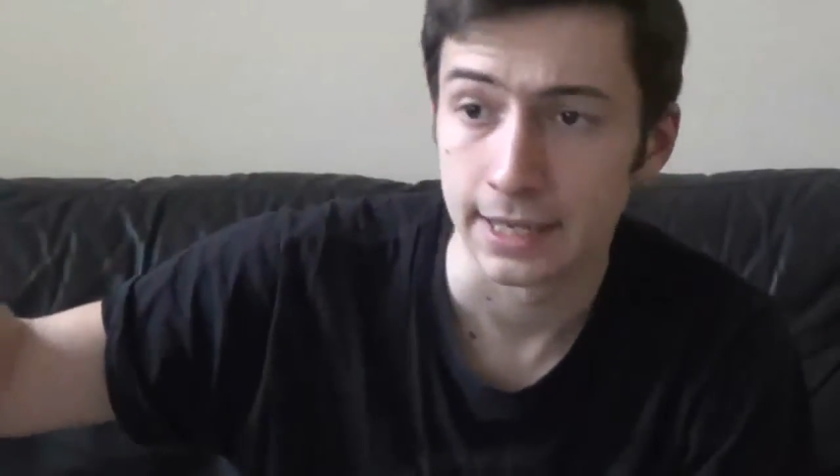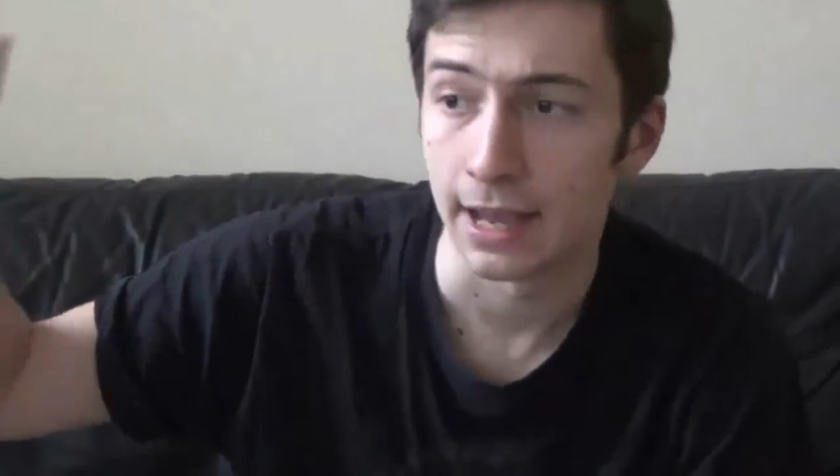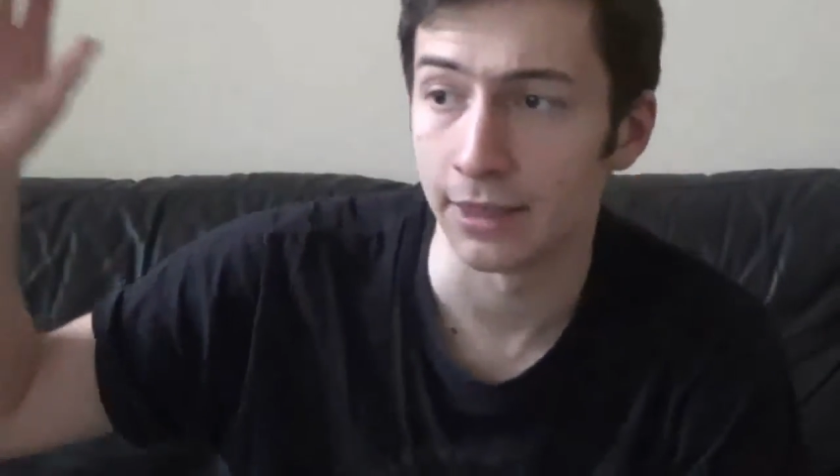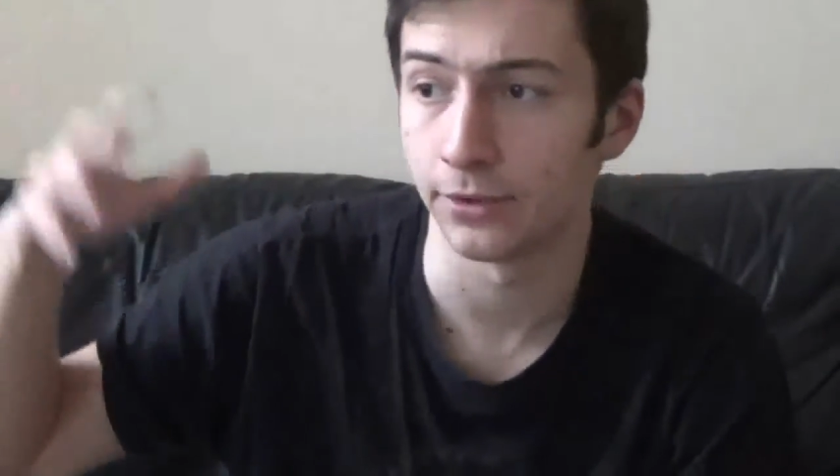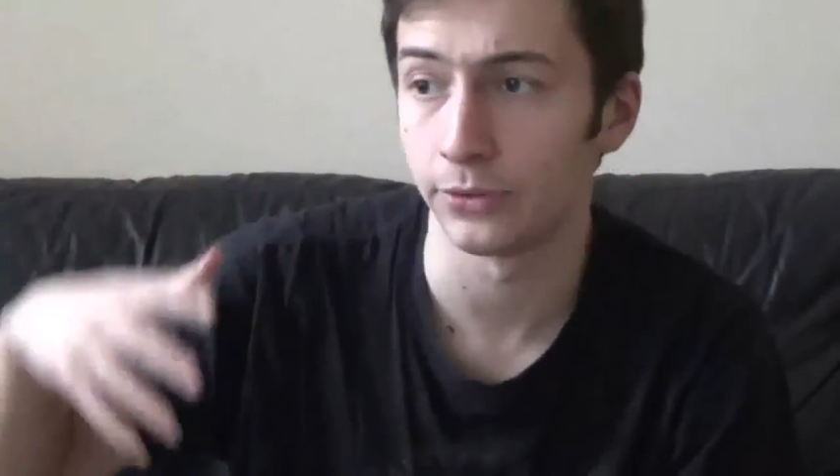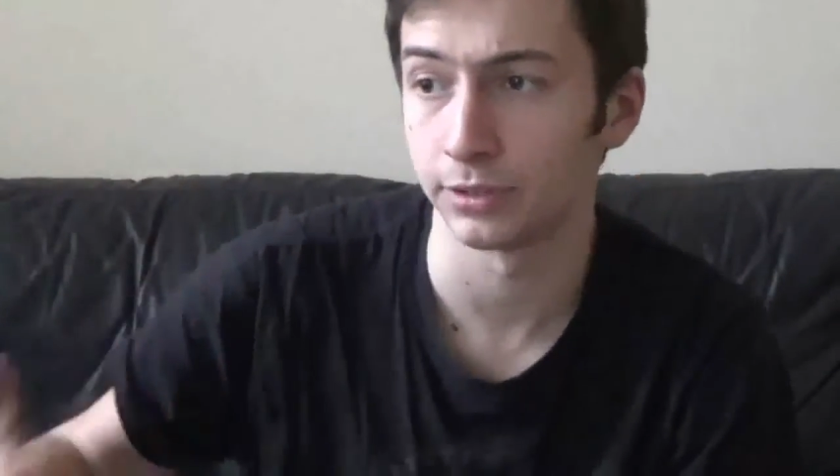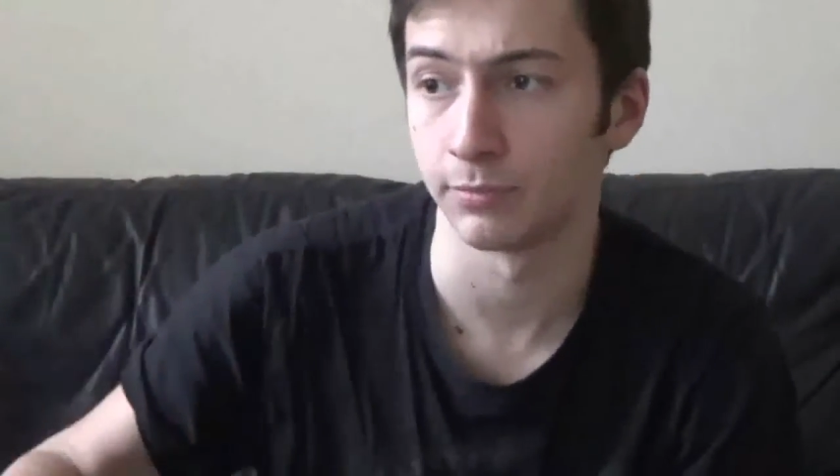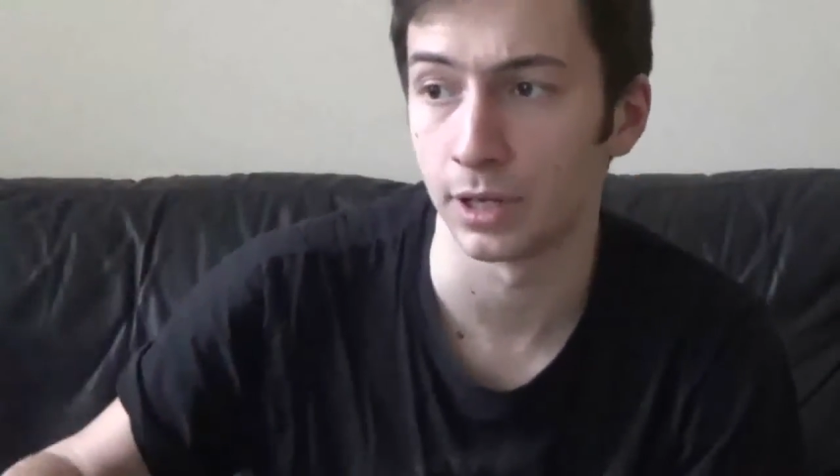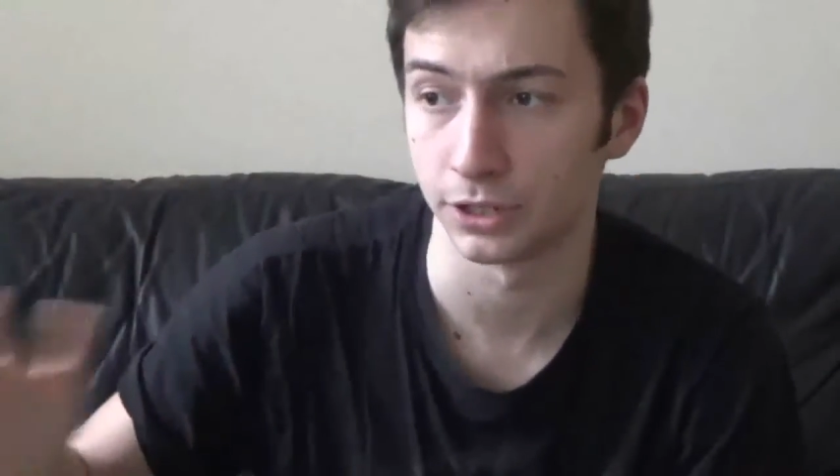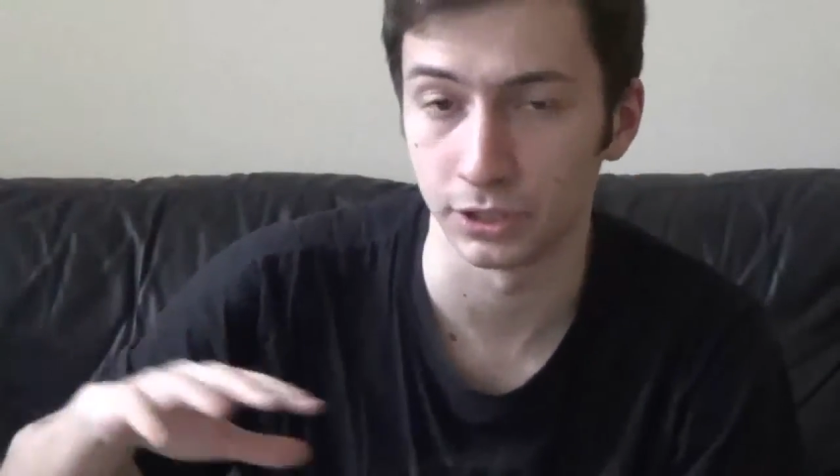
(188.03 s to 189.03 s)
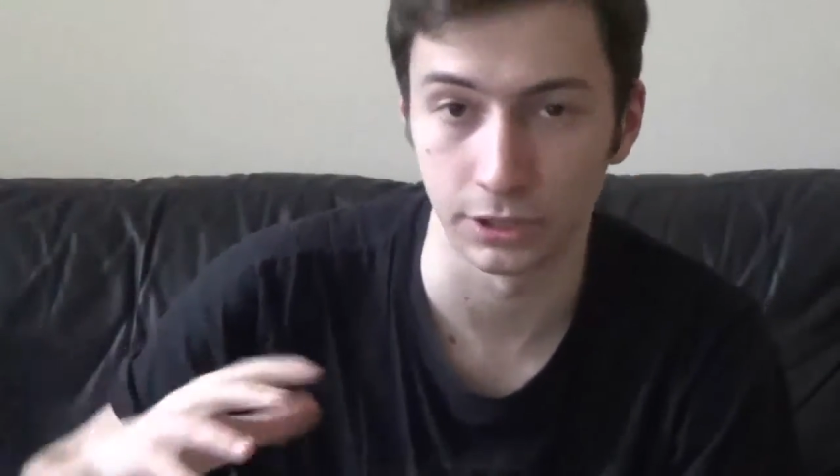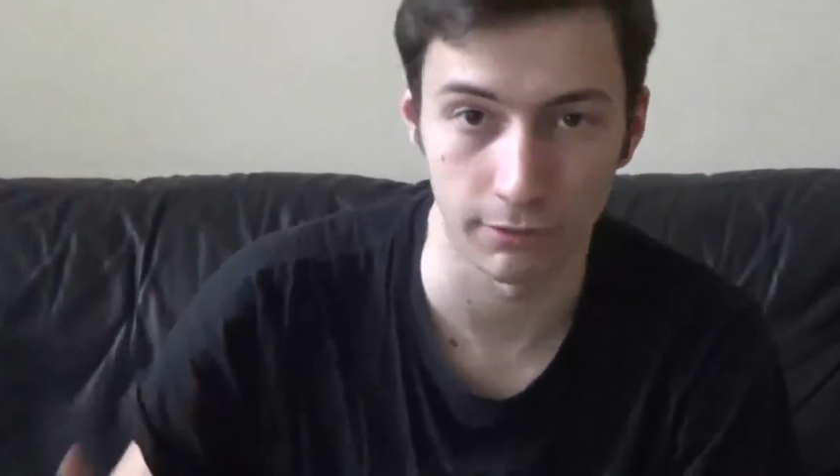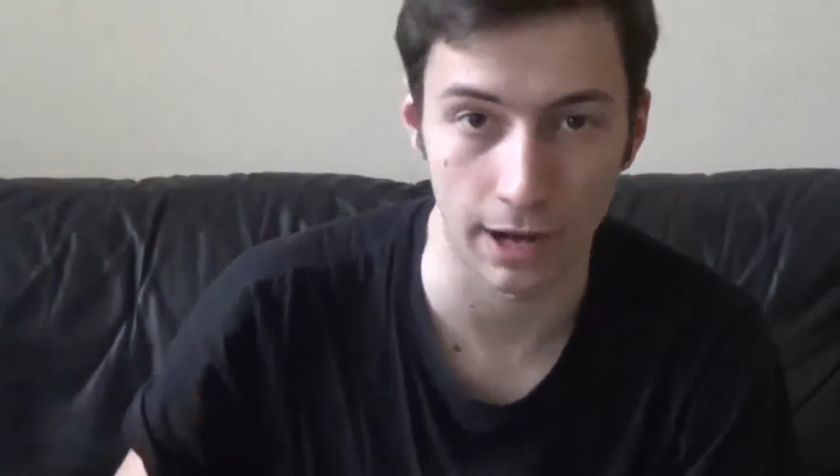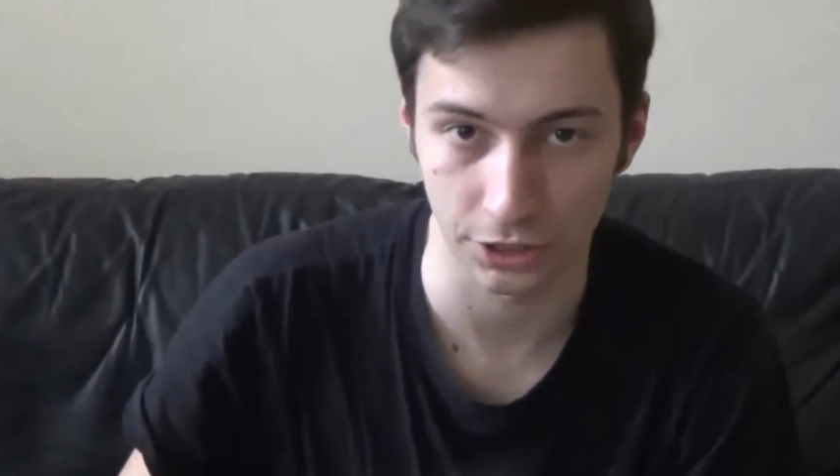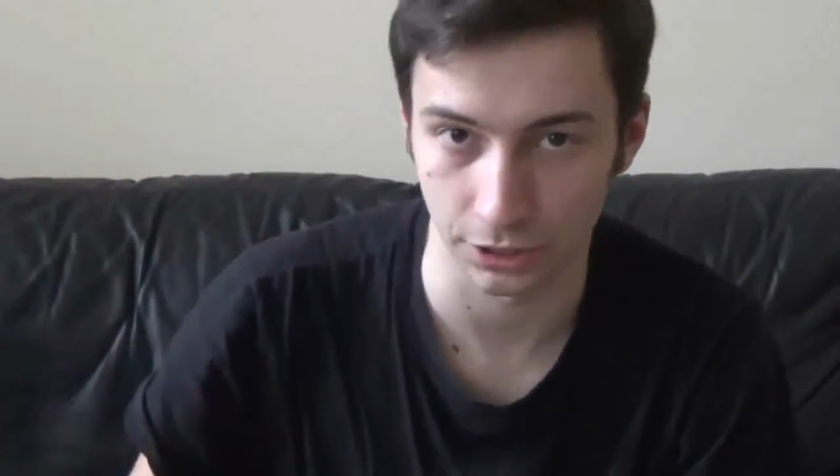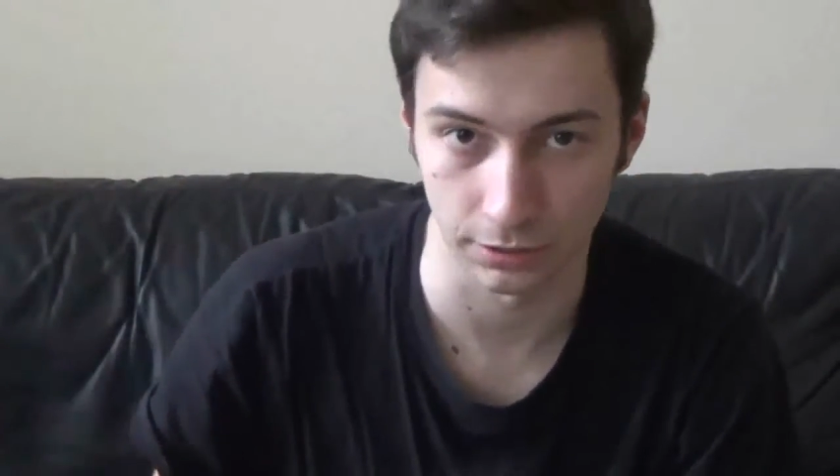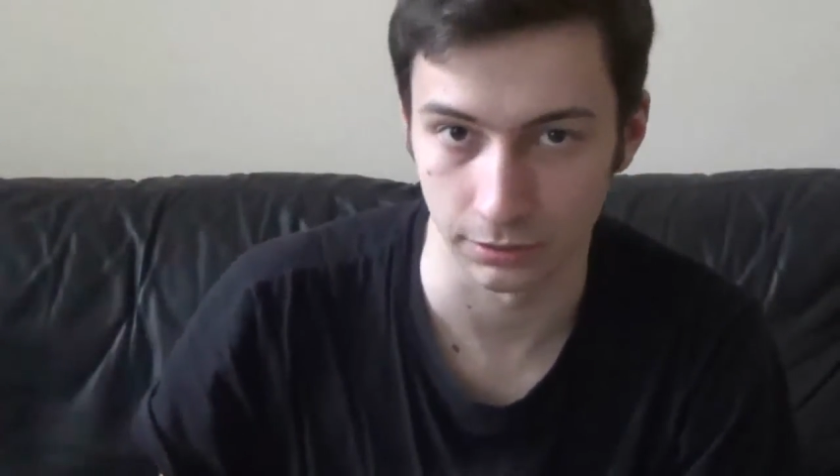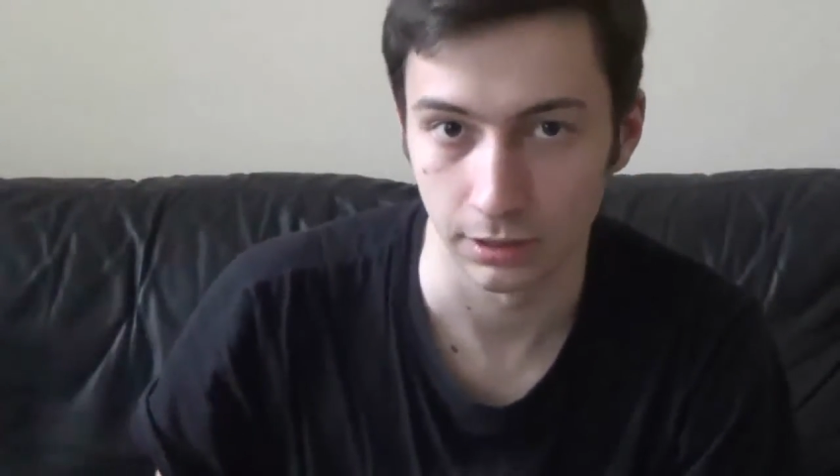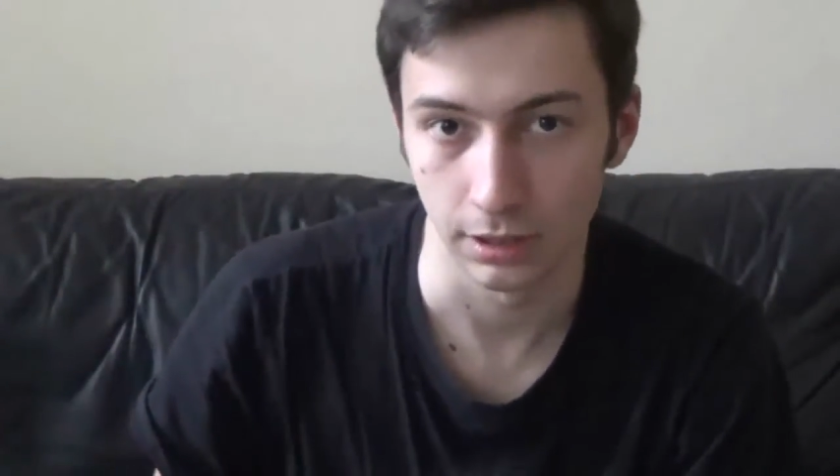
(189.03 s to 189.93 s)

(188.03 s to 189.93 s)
and there isn't much interaction,